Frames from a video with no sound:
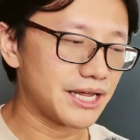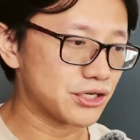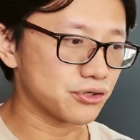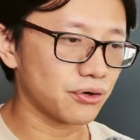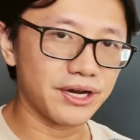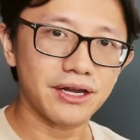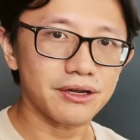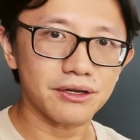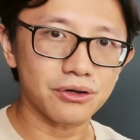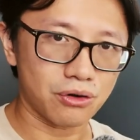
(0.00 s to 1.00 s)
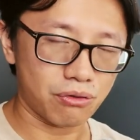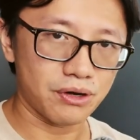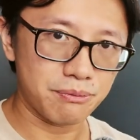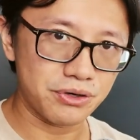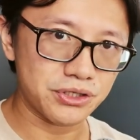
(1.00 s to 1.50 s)
enjoying your
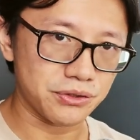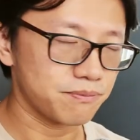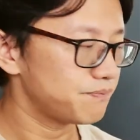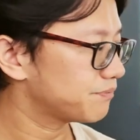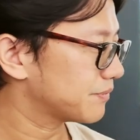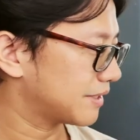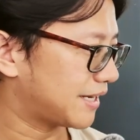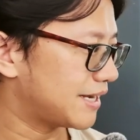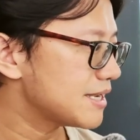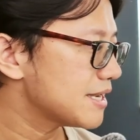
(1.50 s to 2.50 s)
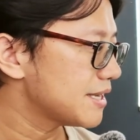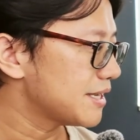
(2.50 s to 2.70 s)
3D printer. Okay.